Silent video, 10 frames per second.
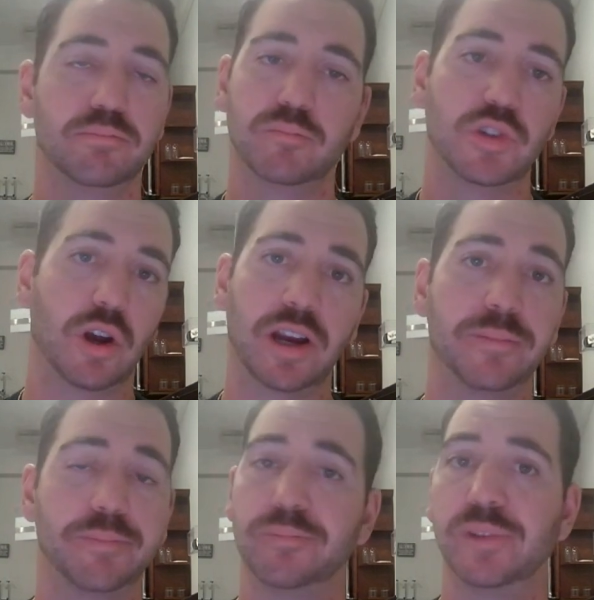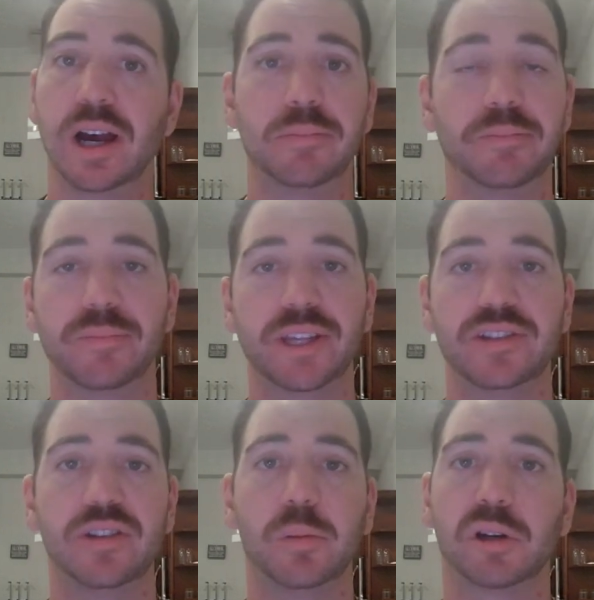Sorry, no,
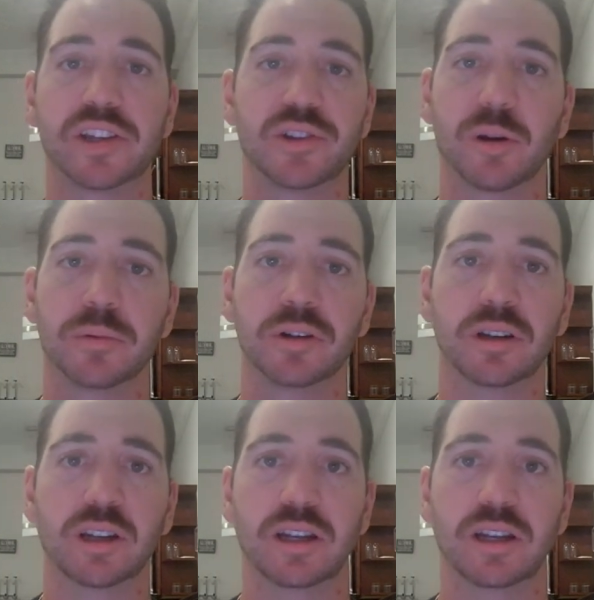it's still Bryce Harper.